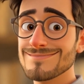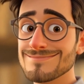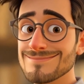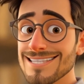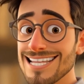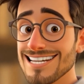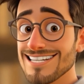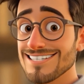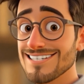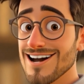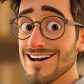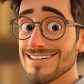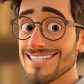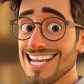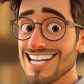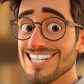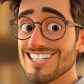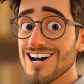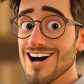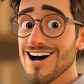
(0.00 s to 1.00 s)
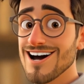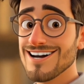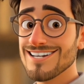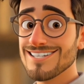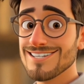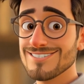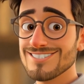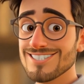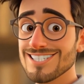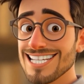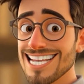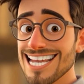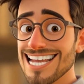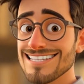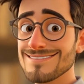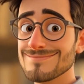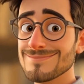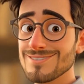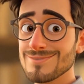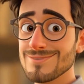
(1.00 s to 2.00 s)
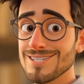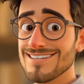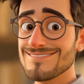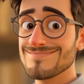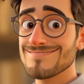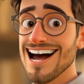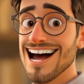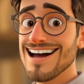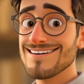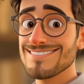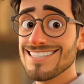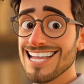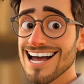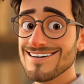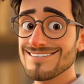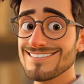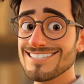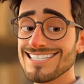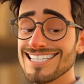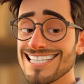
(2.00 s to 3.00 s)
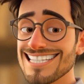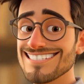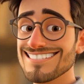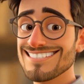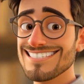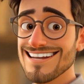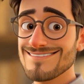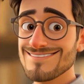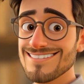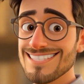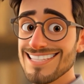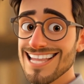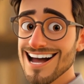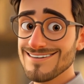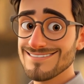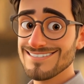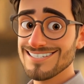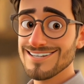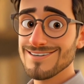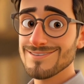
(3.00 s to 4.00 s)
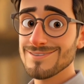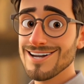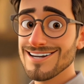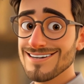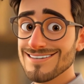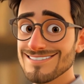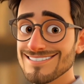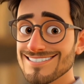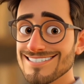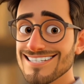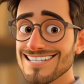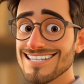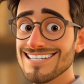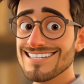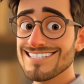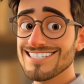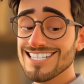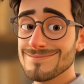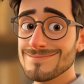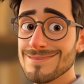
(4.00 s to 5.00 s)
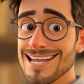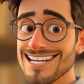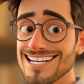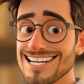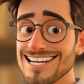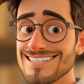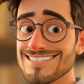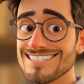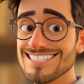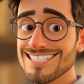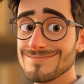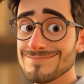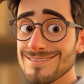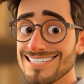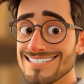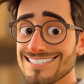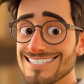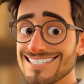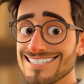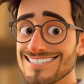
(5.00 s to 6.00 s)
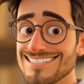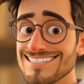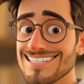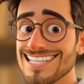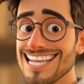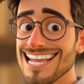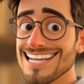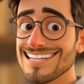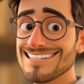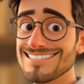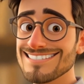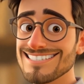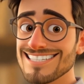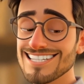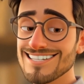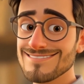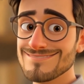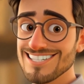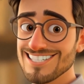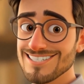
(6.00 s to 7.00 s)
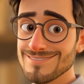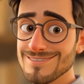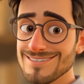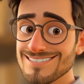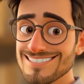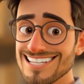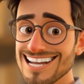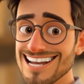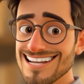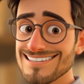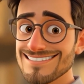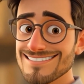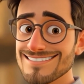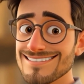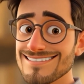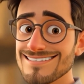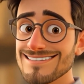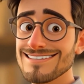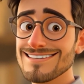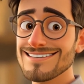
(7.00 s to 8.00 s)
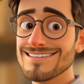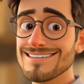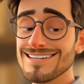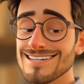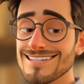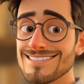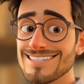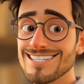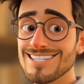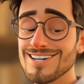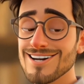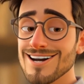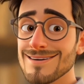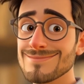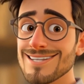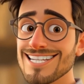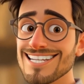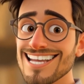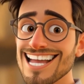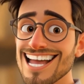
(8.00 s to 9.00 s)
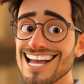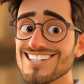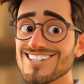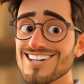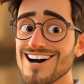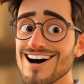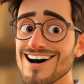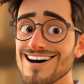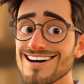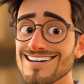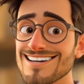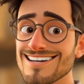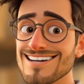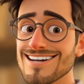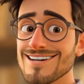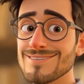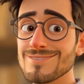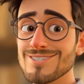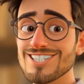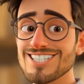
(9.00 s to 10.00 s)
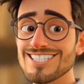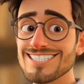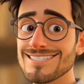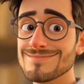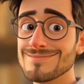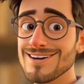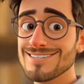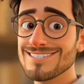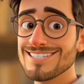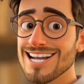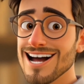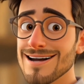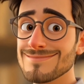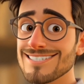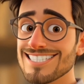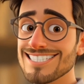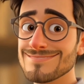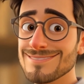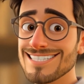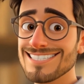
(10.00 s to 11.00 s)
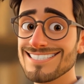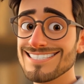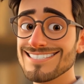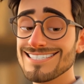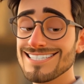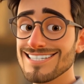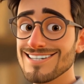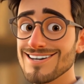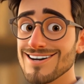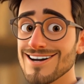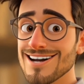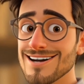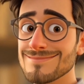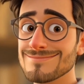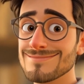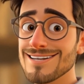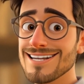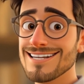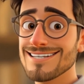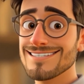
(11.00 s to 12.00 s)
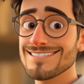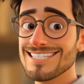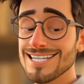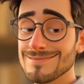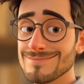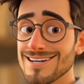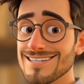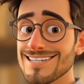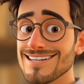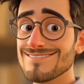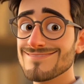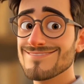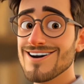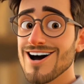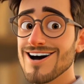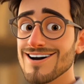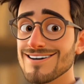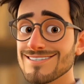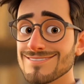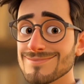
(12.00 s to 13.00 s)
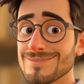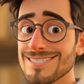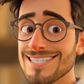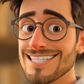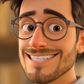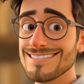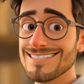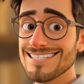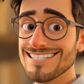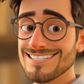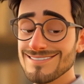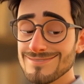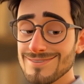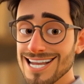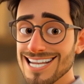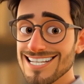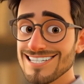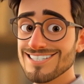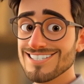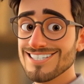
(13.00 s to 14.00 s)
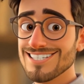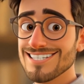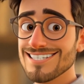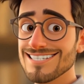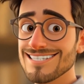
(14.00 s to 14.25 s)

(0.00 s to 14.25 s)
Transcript: An adult hedgehog usually has between 5,000 and 7,000 quills, depending on the species and its individual size. The European hedgehog, which is the most common species in Europe, typically falls within this range.